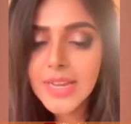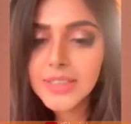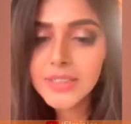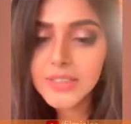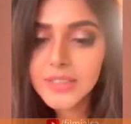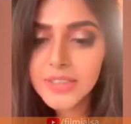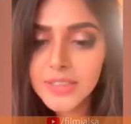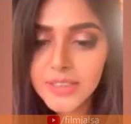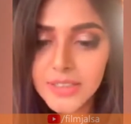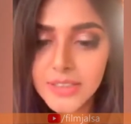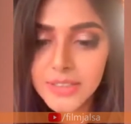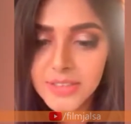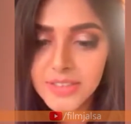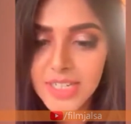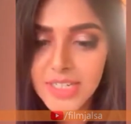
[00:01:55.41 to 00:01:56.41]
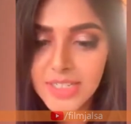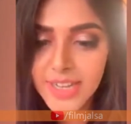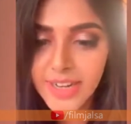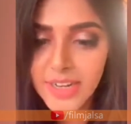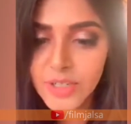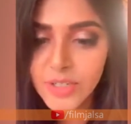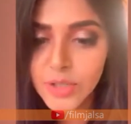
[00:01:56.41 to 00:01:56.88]
and uh, dress
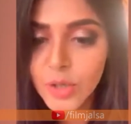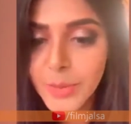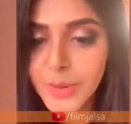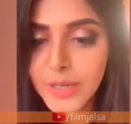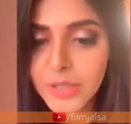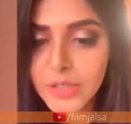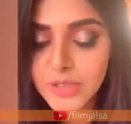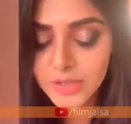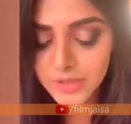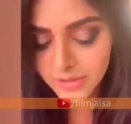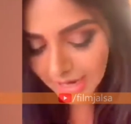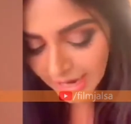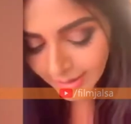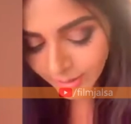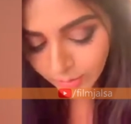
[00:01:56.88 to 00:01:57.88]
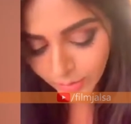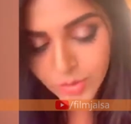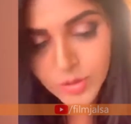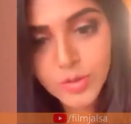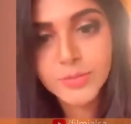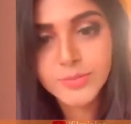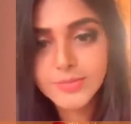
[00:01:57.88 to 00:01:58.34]
I can't show because I don't
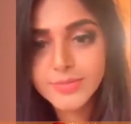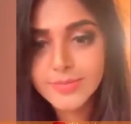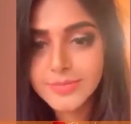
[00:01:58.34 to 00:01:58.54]
want to show